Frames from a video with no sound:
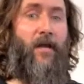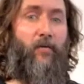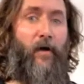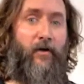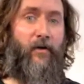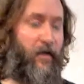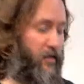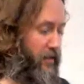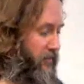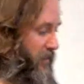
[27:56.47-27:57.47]
in while you're
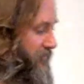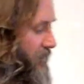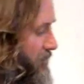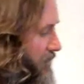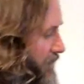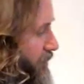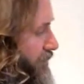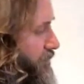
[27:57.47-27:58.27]
cutting it. Like if I'm cutting